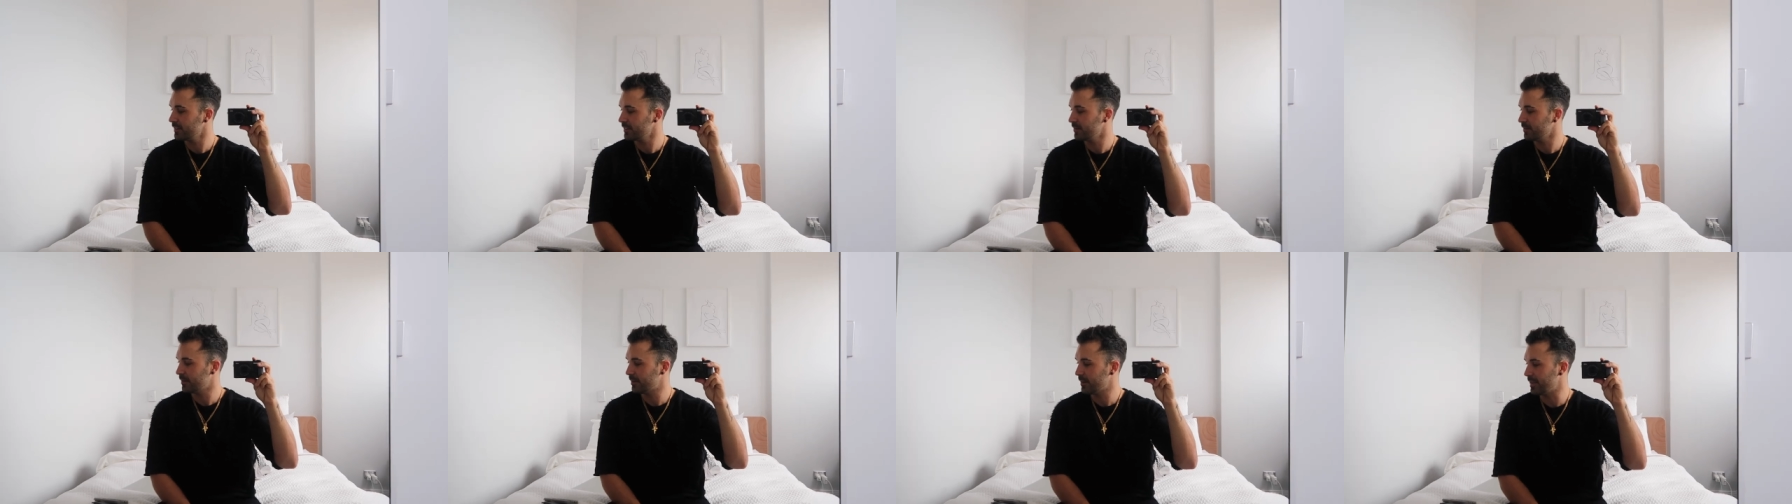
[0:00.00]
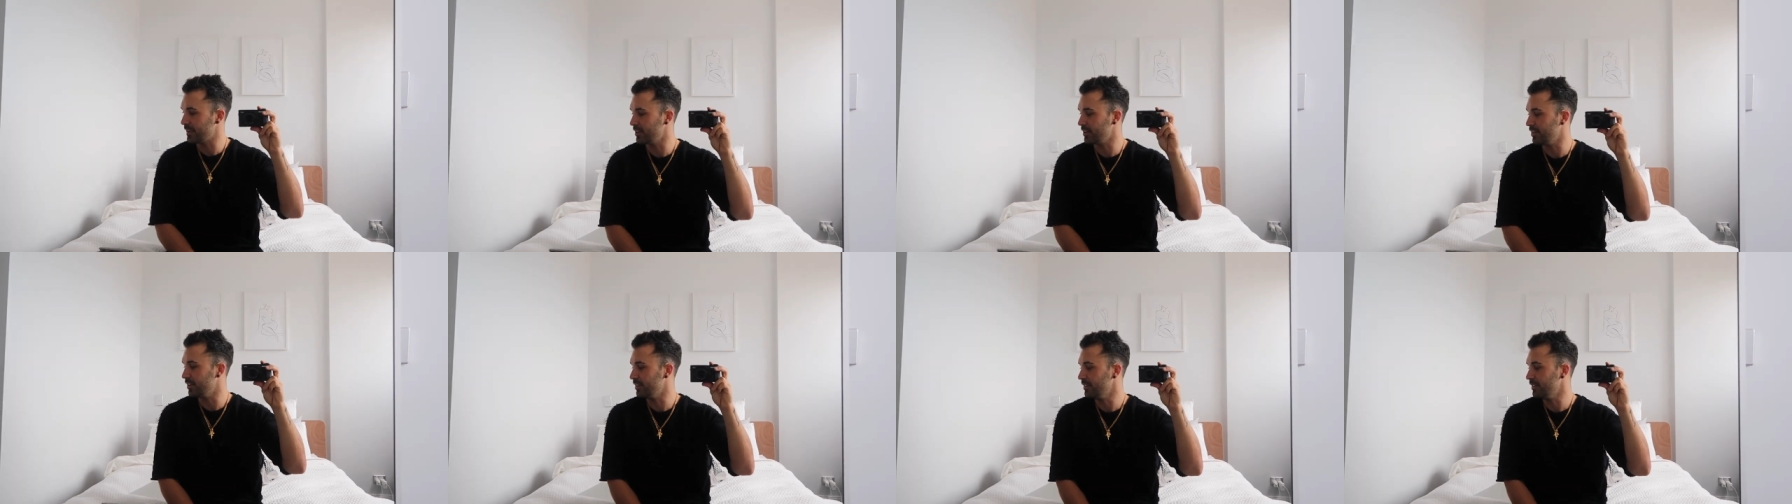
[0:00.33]
What
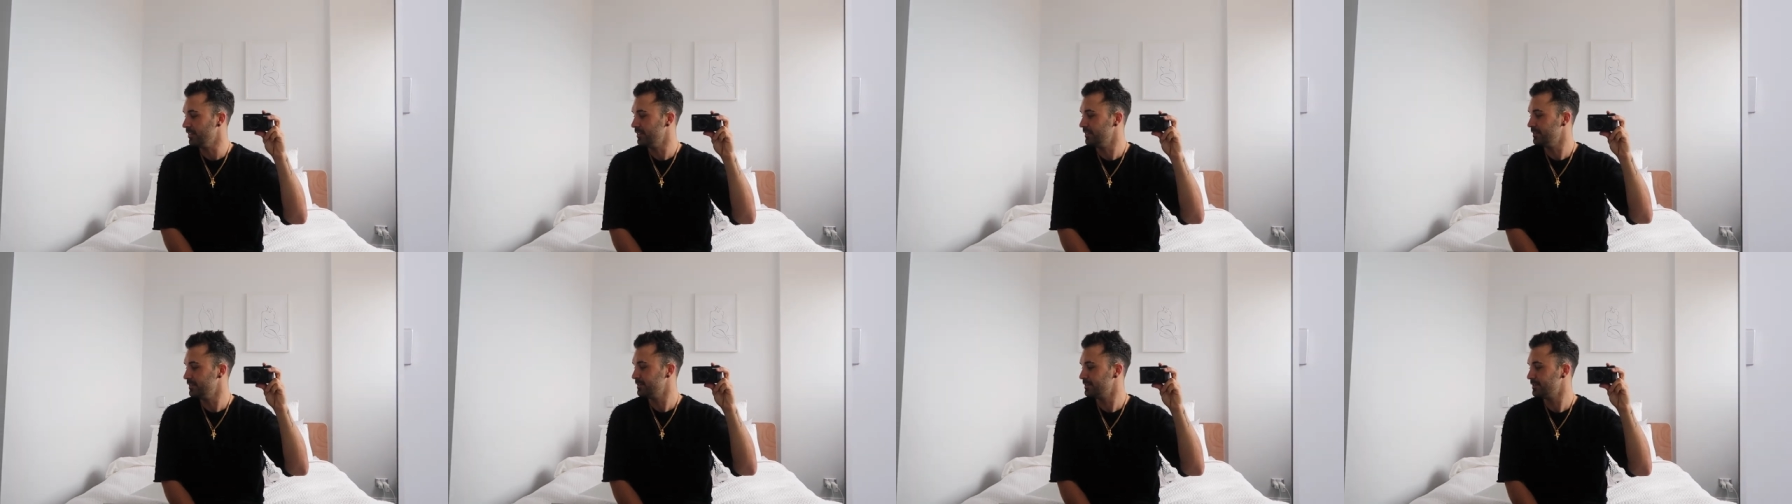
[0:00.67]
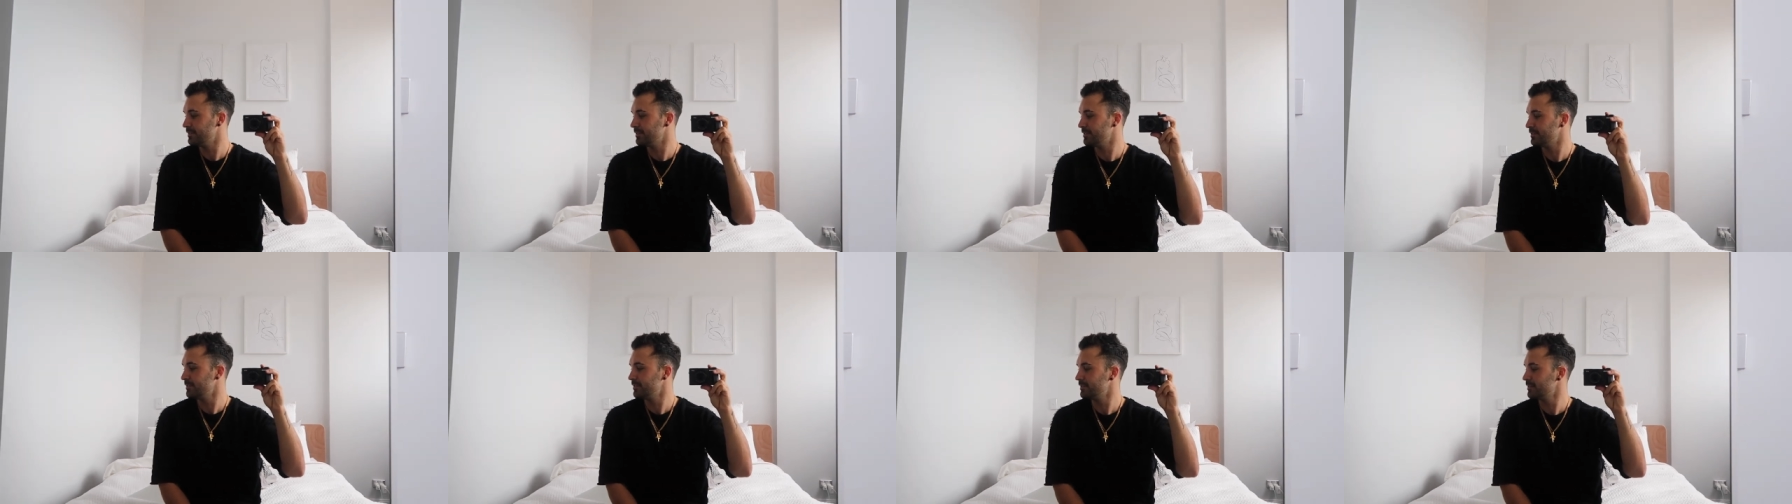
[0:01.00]
about you?
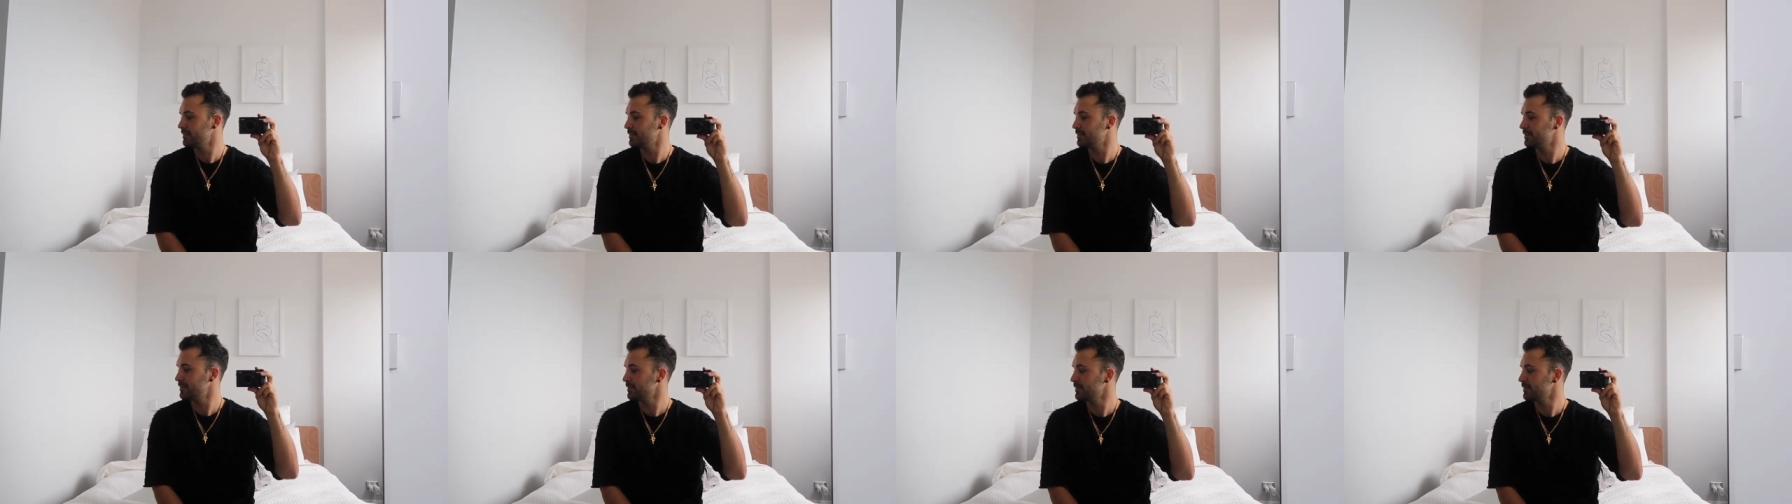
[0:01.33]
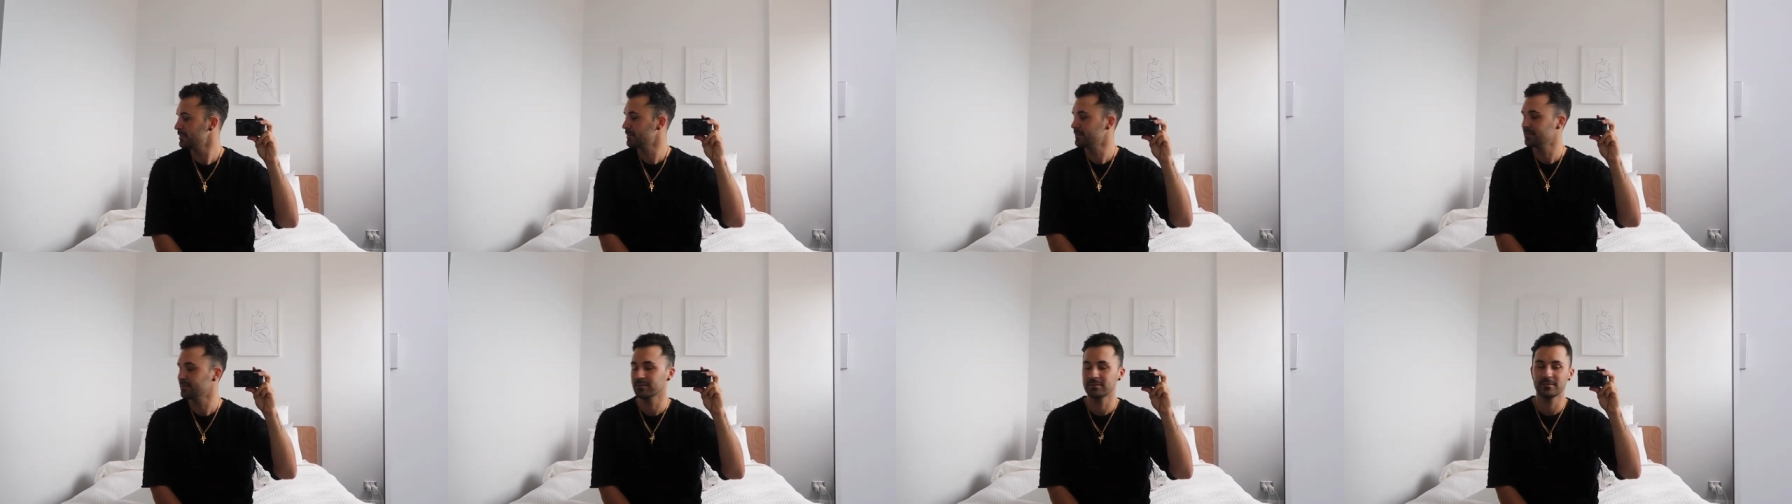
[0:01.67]
I'm ready,
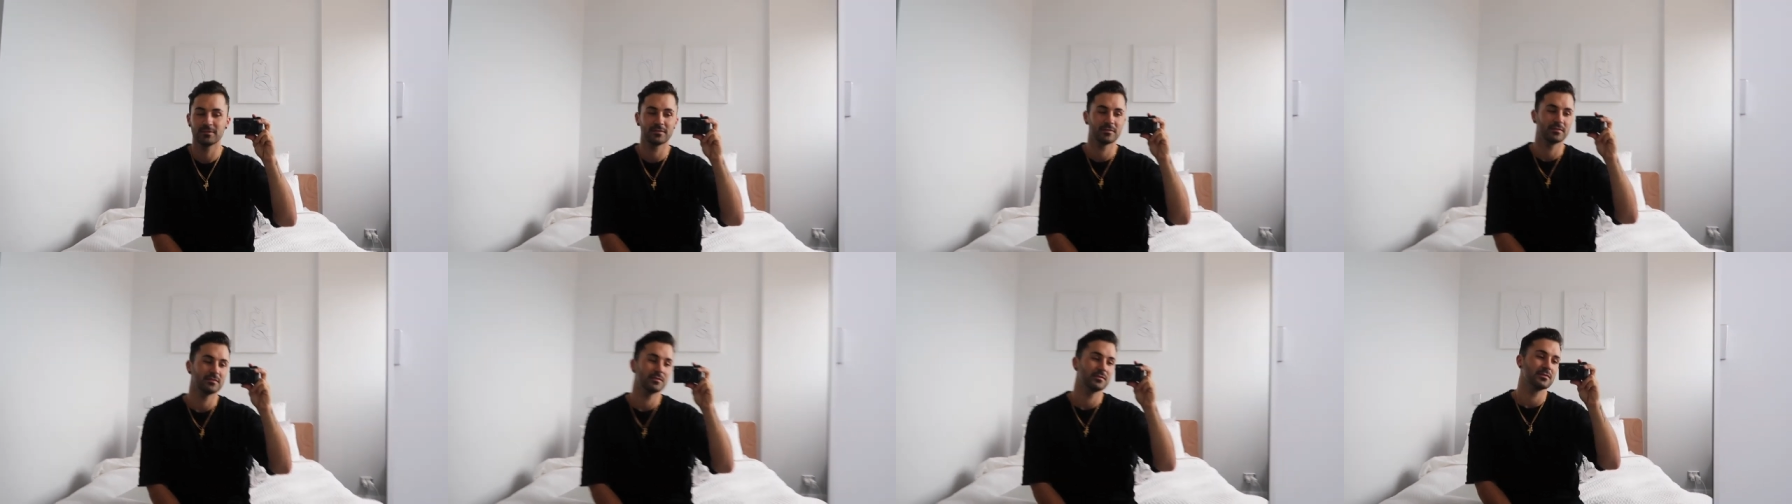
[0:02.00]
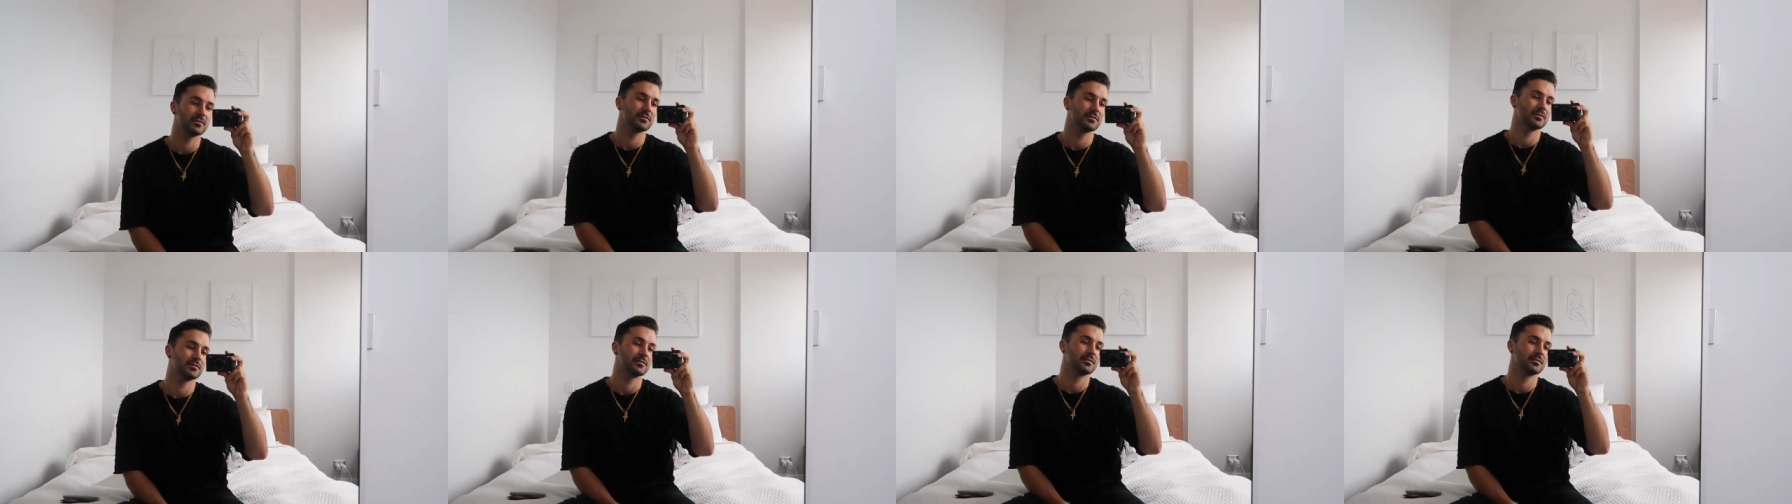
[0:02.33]
sort
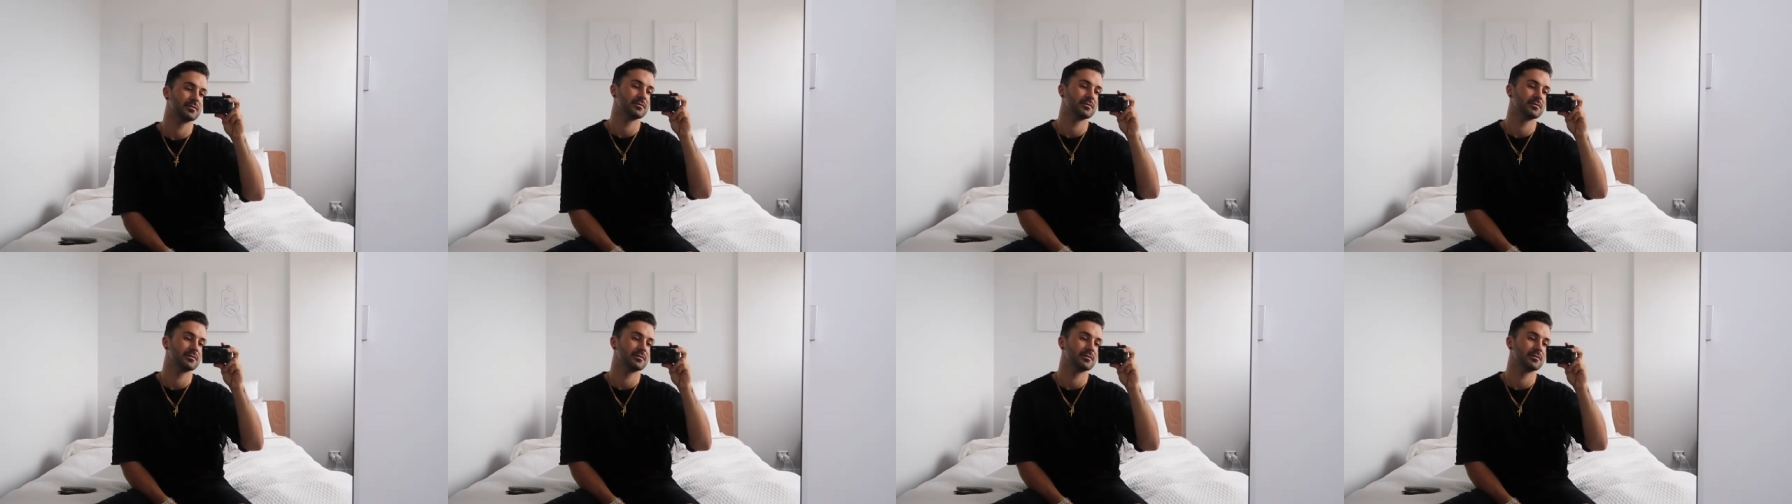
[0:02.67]
of.